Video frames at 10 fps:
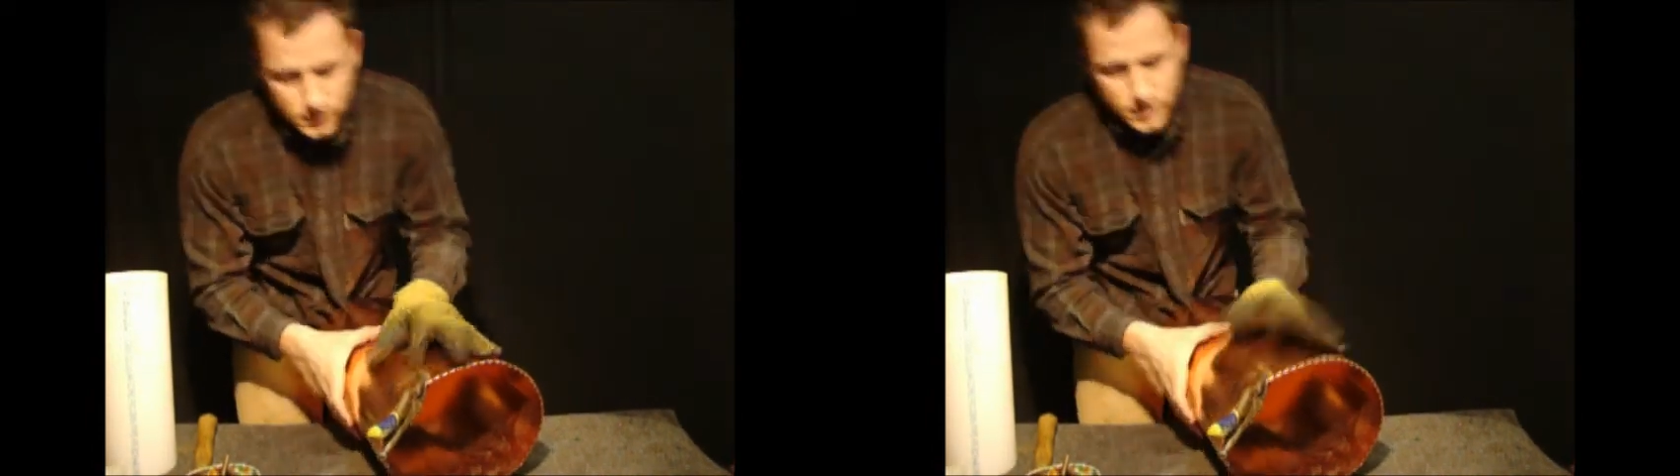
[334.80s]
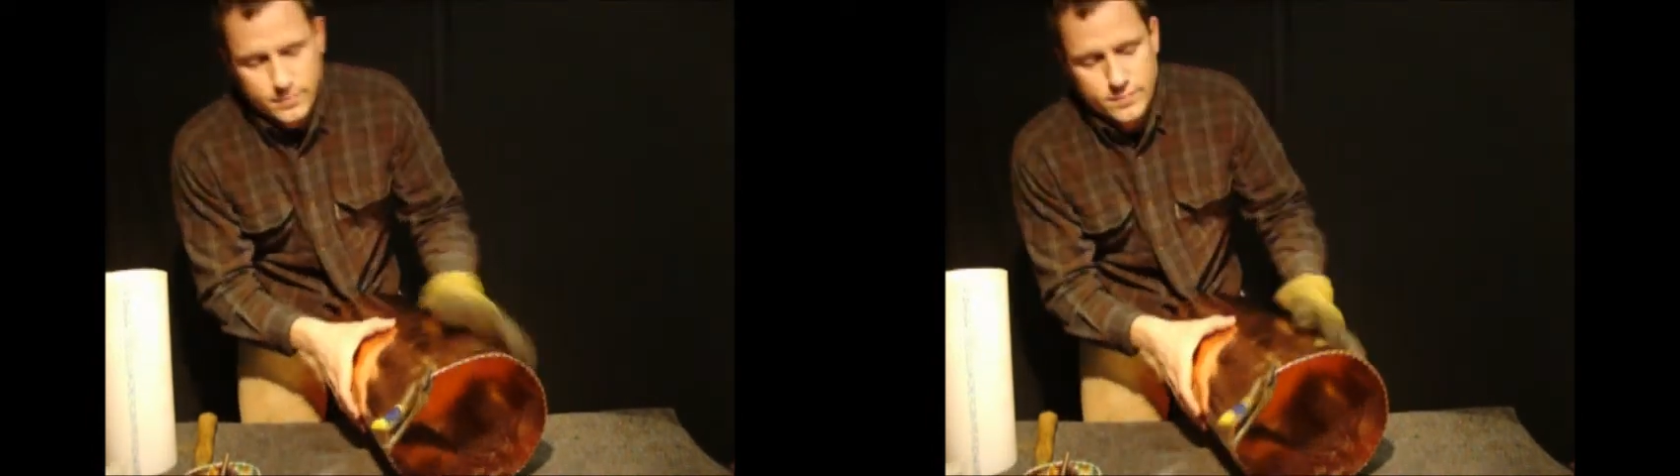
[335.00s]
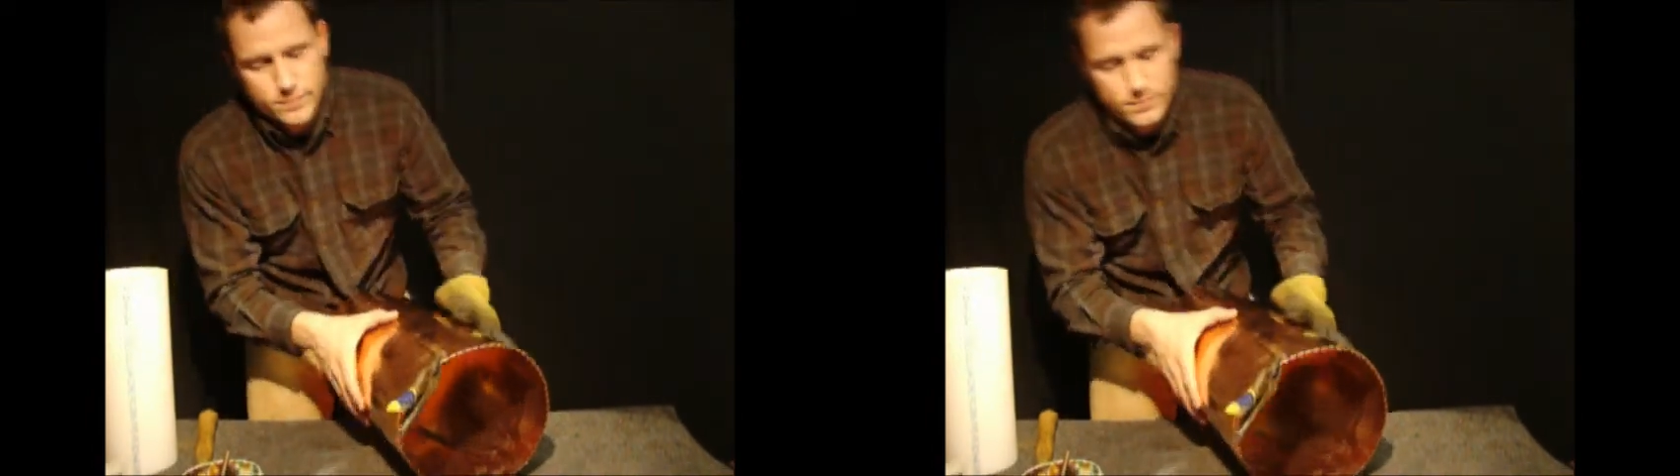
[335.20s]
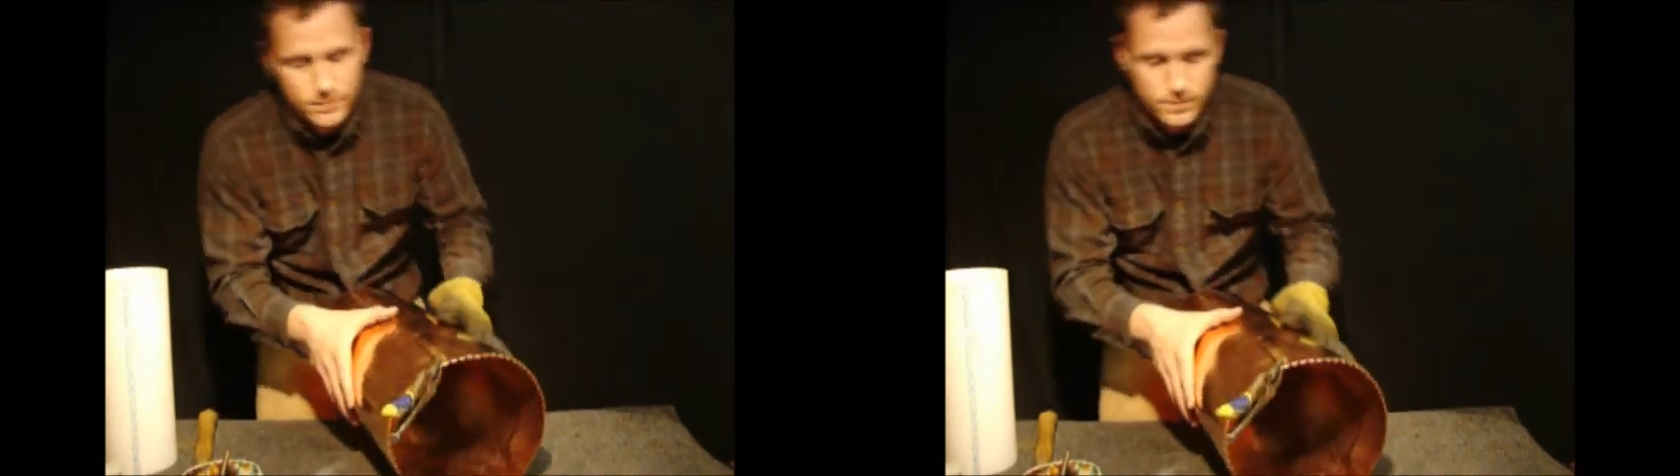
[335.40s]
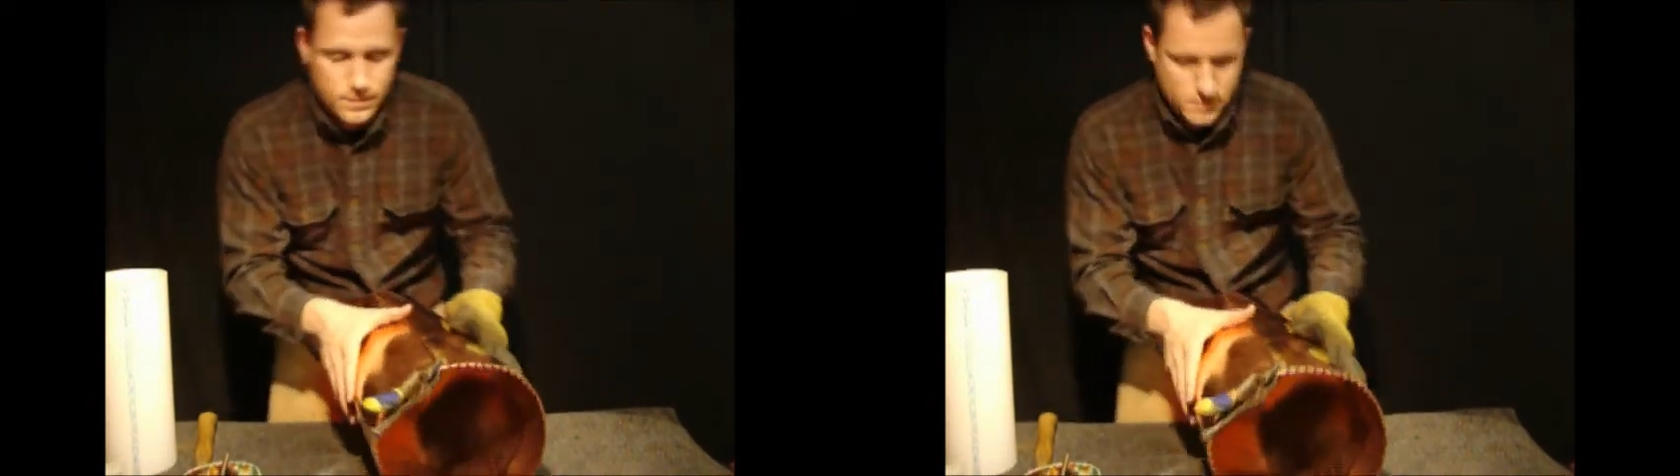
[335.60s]
Okay.
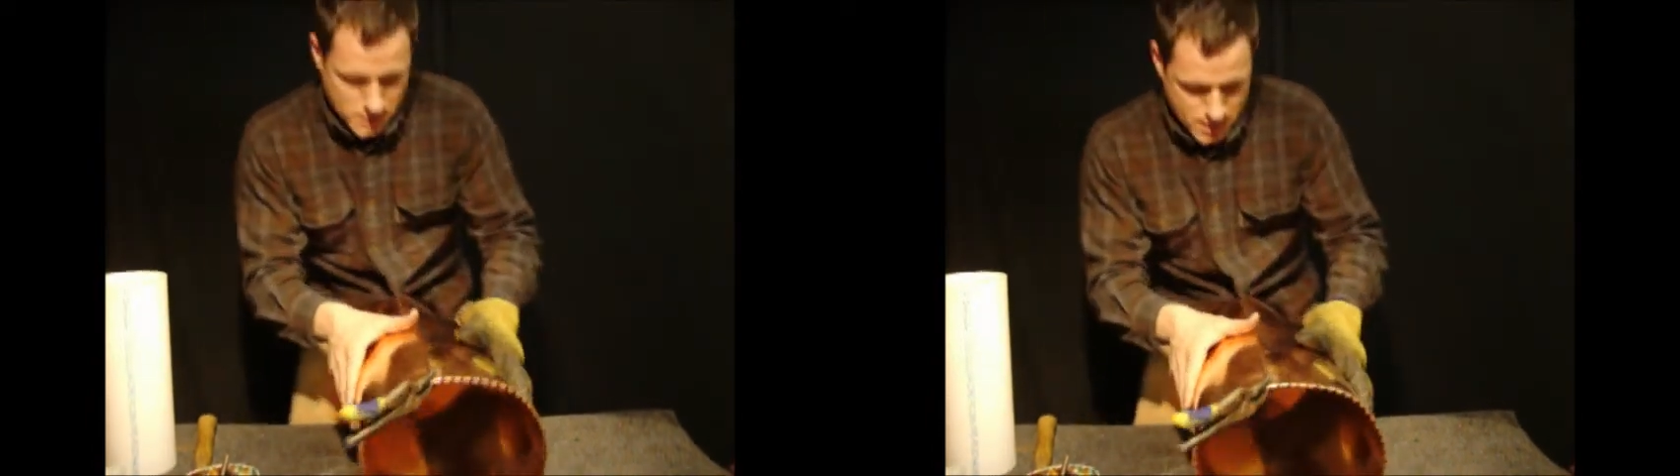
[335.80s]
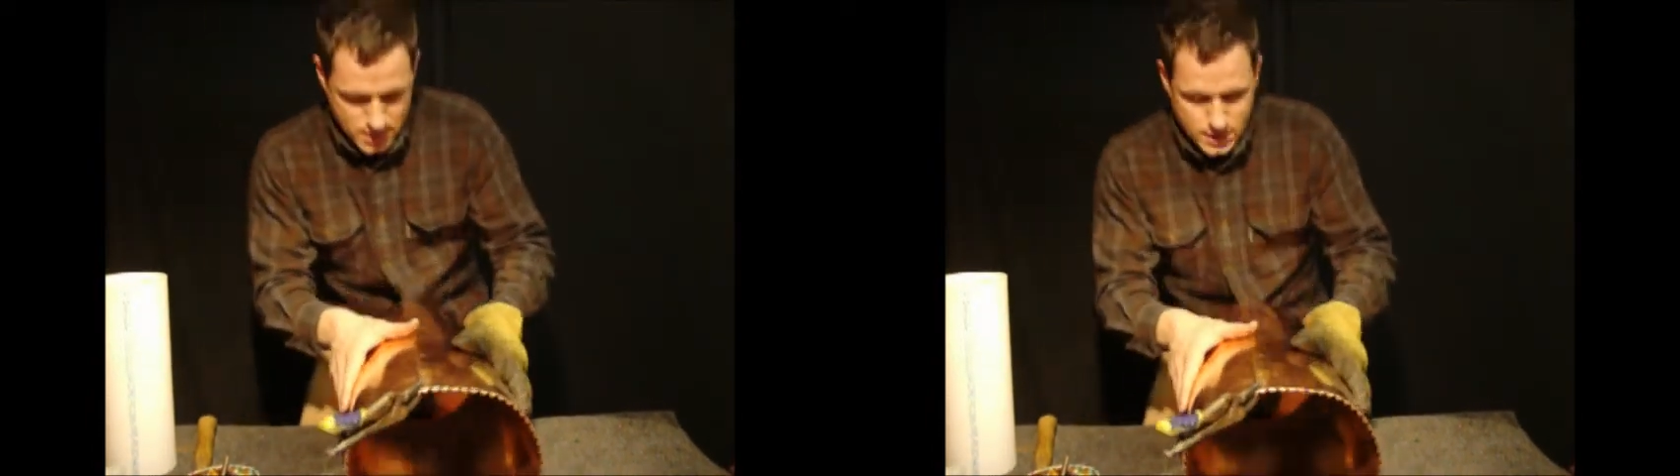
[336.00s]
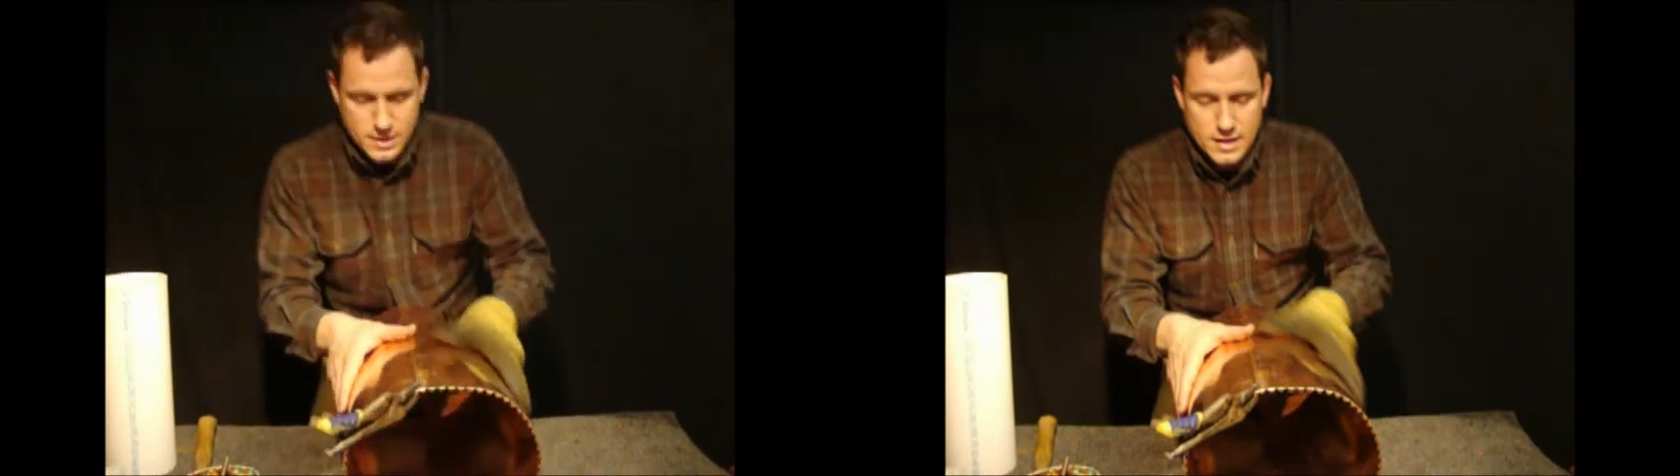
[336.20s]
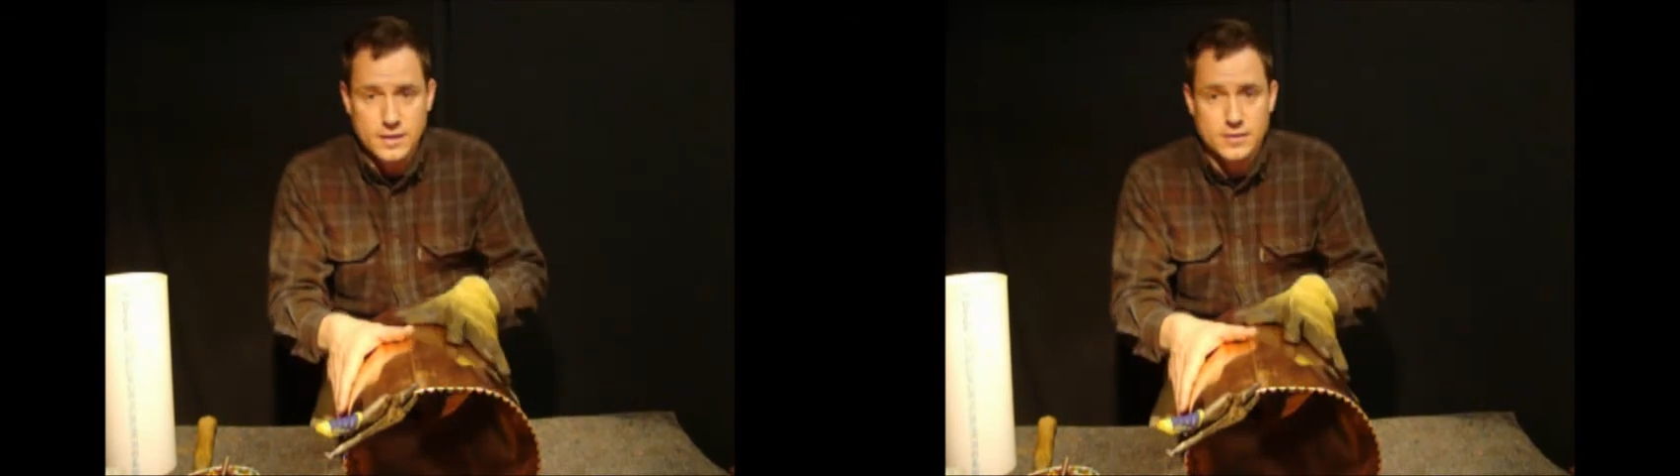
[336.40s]
Now